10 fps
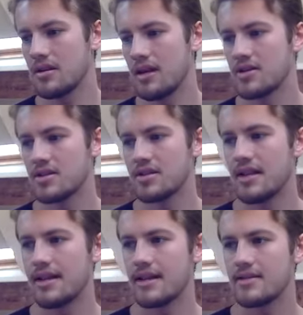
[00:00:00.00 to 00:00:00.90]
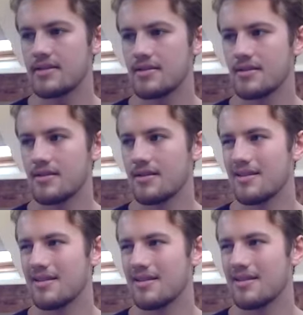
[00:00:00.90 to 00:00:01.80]
just let it
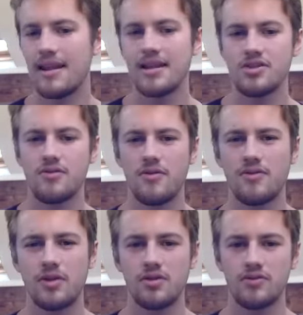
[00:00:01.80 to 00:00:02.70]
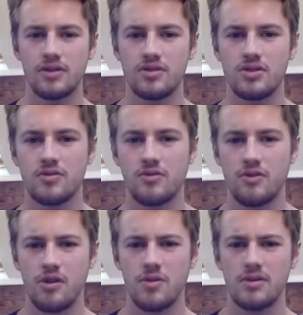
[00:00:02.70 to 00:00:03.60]
sort of evolve and sort of
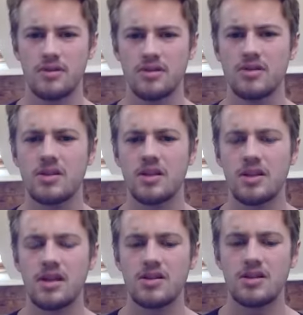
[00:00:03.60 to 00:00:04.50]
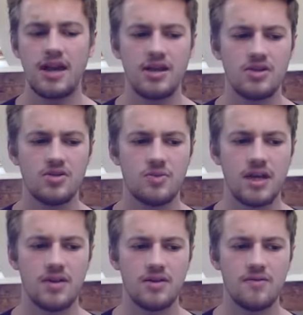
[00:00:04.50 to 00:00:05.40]
grow and change
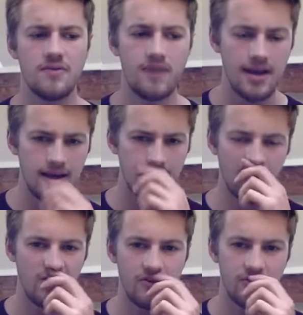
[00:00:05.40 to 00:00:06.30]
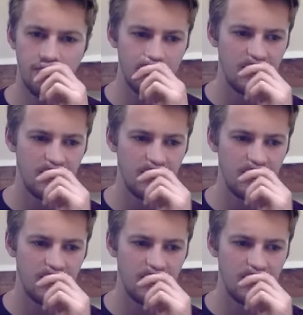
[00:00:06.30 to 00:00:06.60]
without the fear of